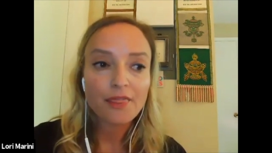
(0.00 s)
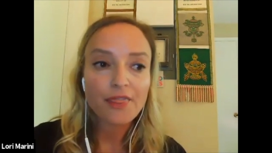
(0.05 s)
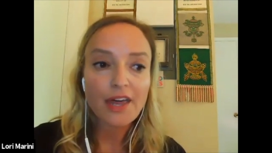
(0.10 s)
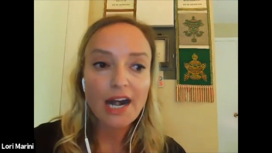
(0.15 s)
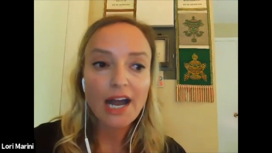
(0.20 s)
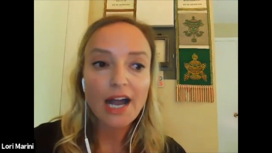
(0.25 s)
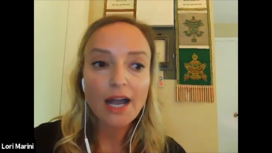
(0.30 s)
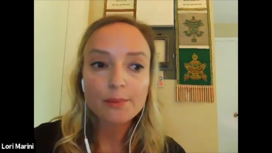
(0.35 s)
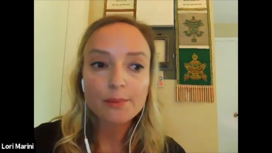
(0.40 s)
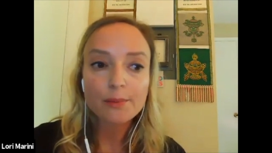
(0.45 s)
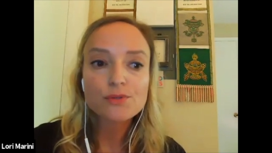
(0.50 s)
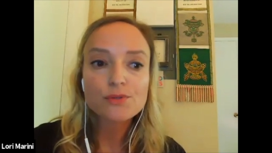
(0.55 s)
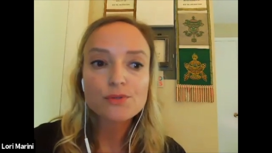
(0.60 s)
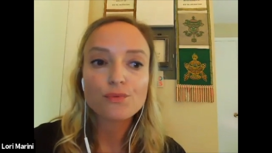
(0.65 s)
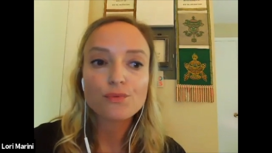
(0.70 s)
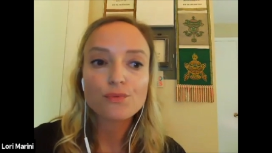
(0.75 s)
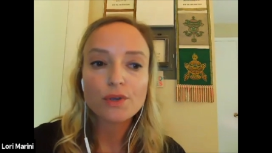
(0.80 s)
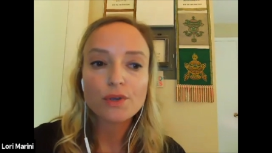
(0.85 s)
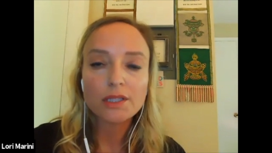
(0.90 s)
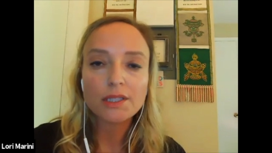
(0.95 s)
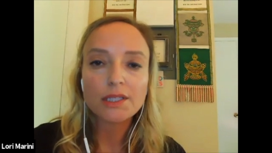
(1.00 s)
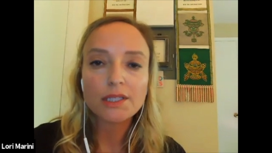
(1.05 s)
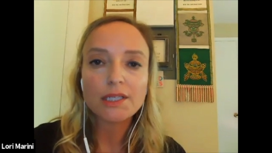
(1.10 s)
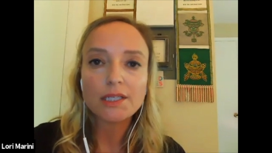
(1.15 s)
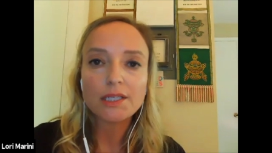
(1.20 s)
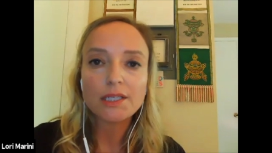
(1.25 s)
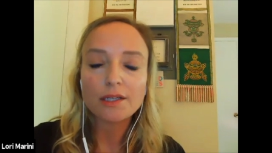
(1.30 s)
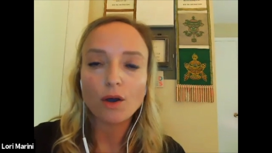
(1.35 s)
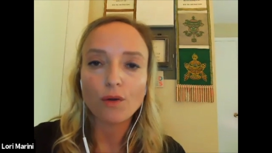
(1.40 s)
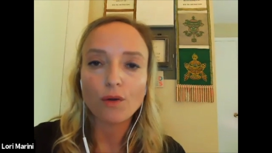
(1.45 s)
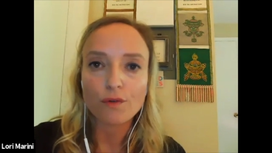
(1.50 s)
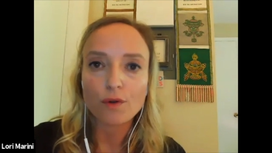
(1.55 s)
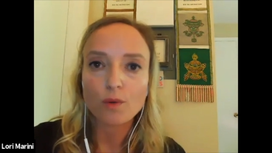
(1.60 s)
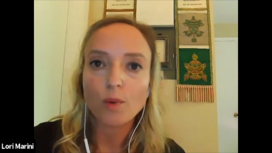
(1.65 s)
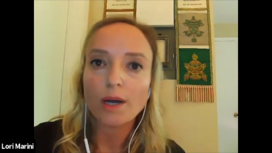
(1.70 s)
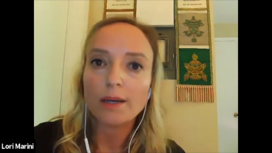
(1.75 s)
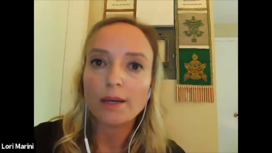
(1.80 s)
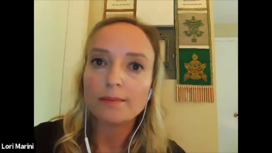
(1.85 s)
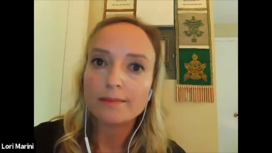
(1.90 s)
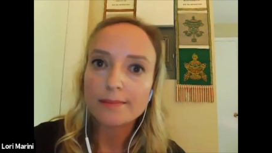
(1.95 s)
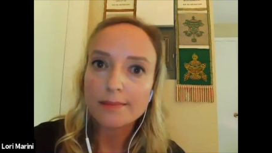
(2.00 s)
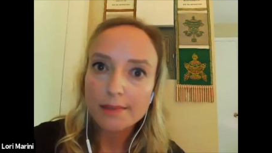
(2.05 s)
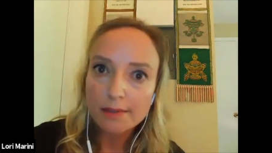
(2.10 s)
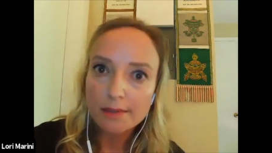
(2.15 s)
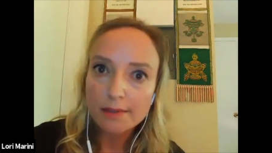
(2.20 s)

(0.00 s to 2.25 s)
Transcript: that I was really overwhelmed.